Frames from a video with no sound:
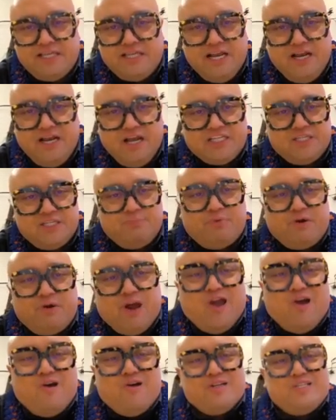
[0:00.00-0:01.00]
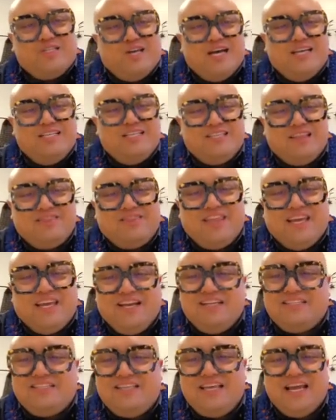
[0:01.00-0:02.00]
they like to prioritize the
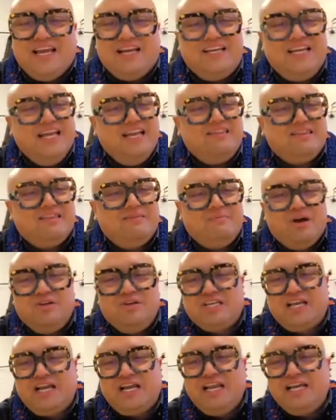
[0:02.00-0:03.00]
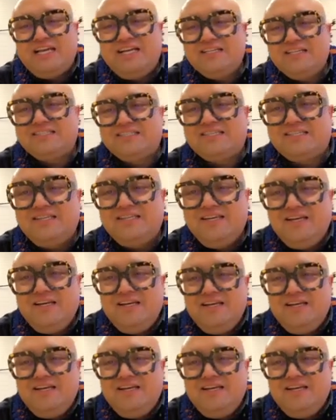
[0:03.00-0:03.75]
things that get the most clicks